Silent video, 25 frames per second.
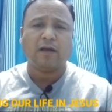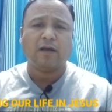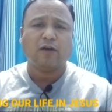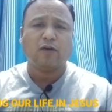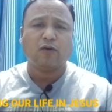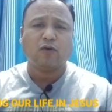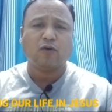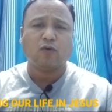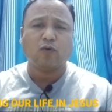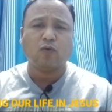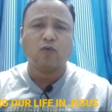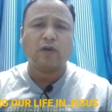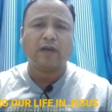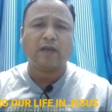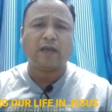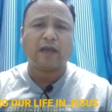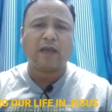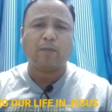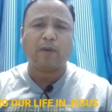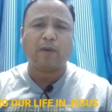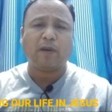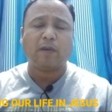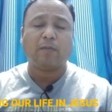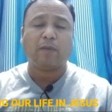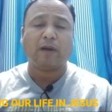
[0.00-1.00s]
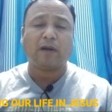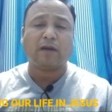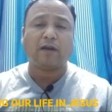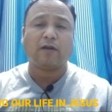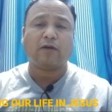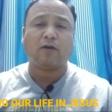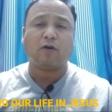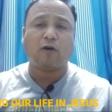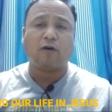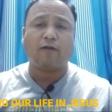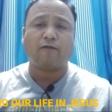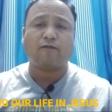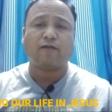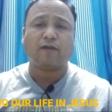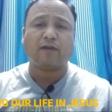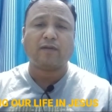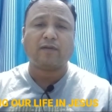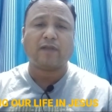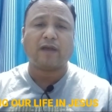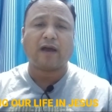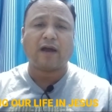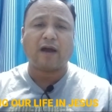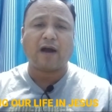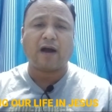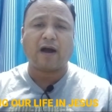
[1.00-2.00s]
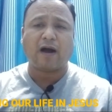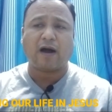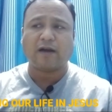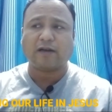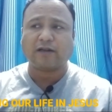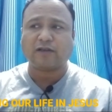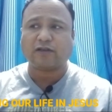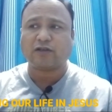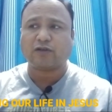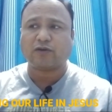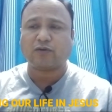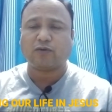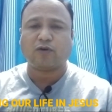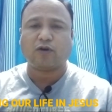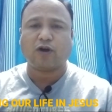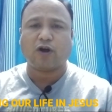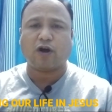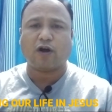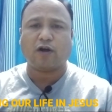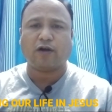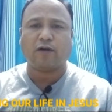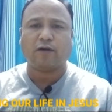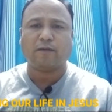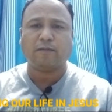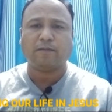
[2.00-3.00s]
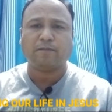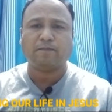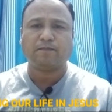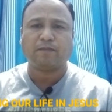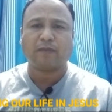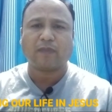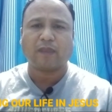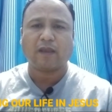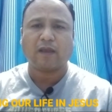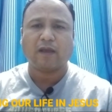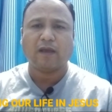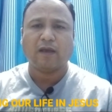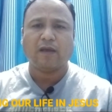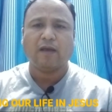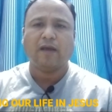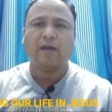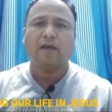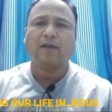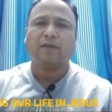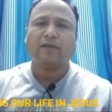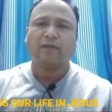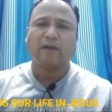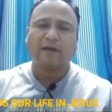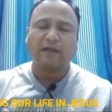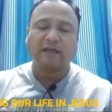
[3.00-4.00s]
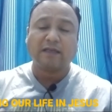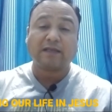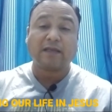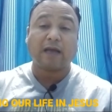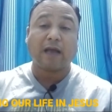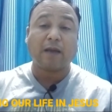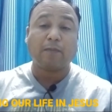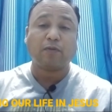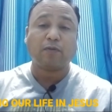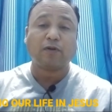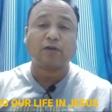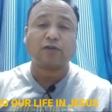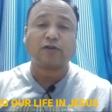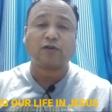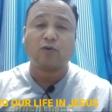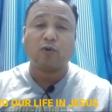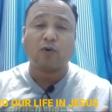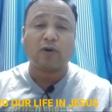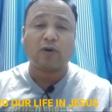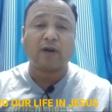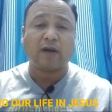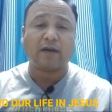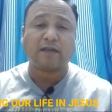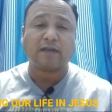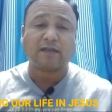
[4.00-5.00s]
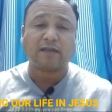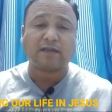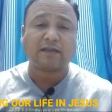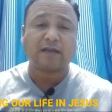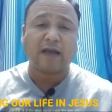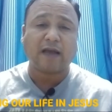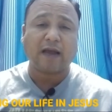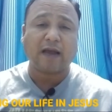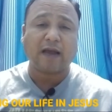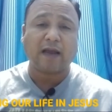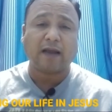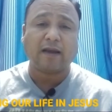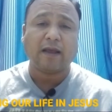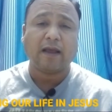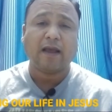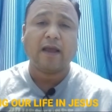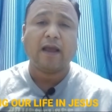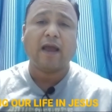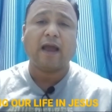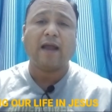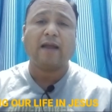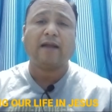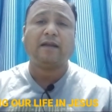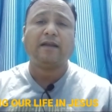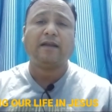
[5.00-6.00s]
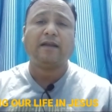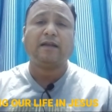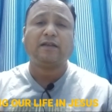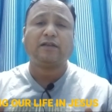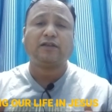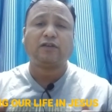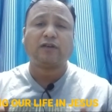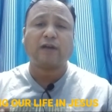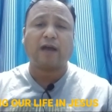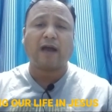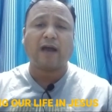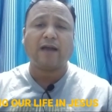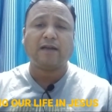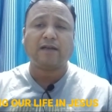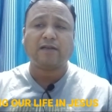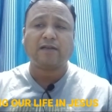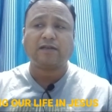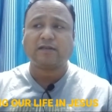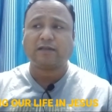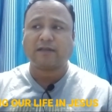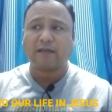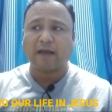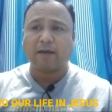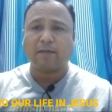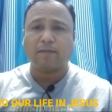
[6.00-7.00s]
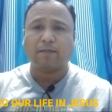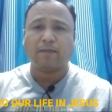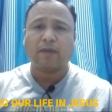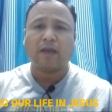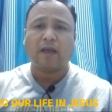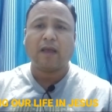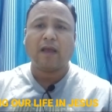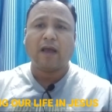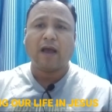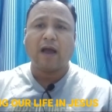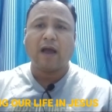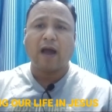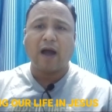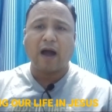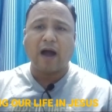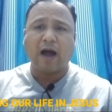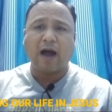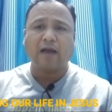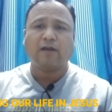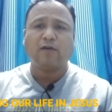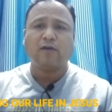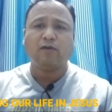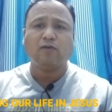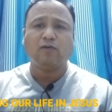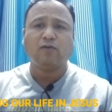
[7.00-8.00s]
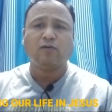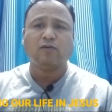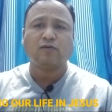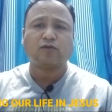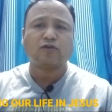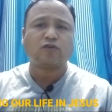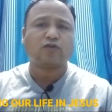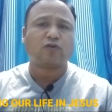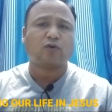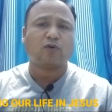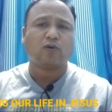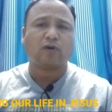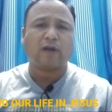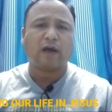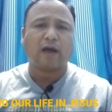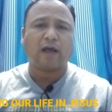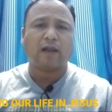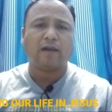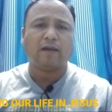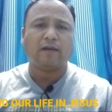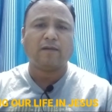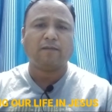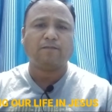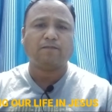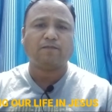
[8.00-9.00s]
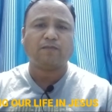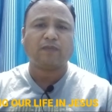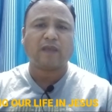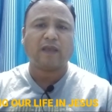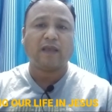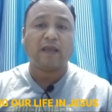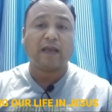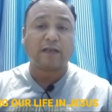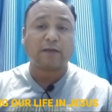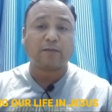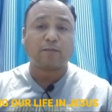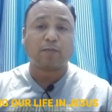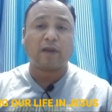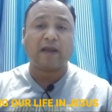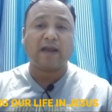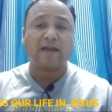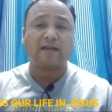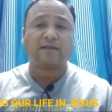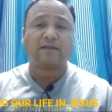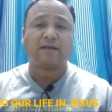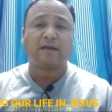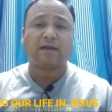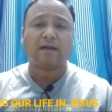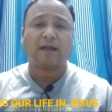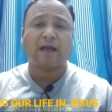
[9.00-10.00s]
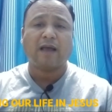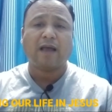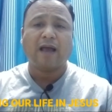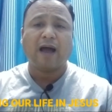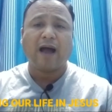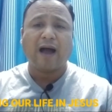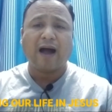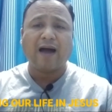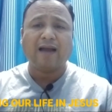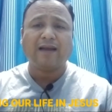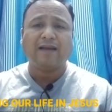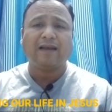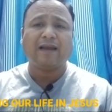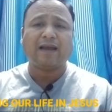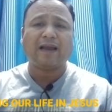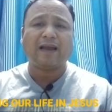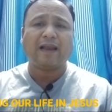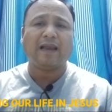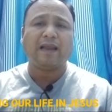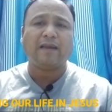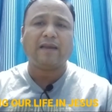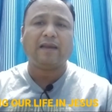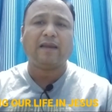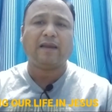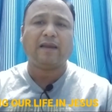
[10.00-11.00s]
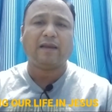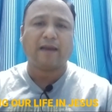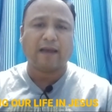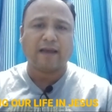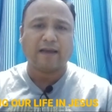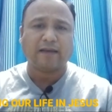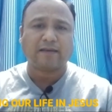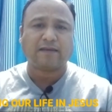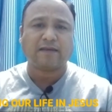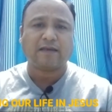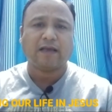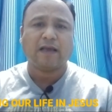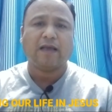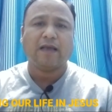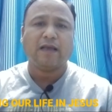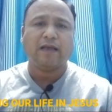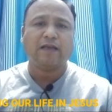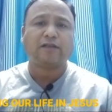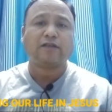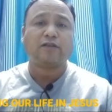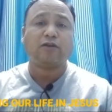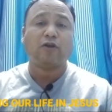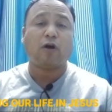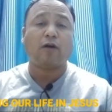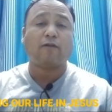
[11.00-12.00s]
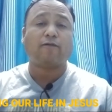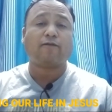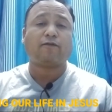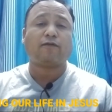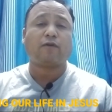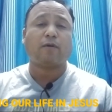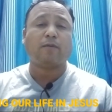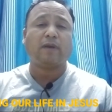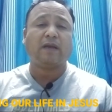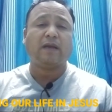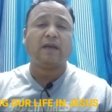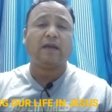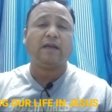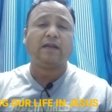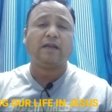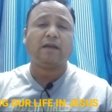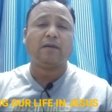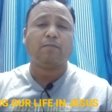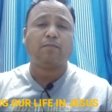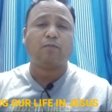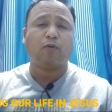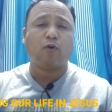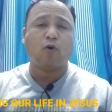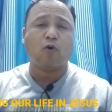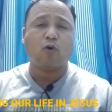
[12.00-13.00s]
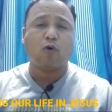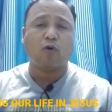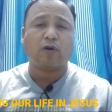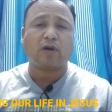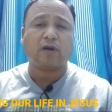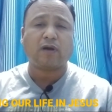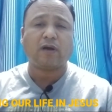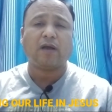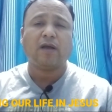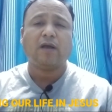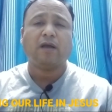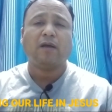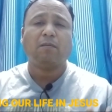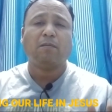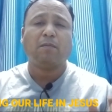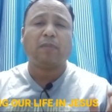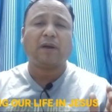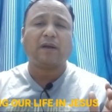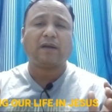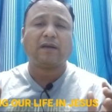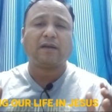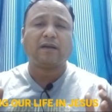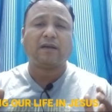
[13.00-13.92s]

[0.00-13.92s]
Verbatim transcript: rule keeping but in offering the hearts to God. The disciples don't understand and he chides them. Are you so dull? He explains that uncleanliness is not from eating pork, but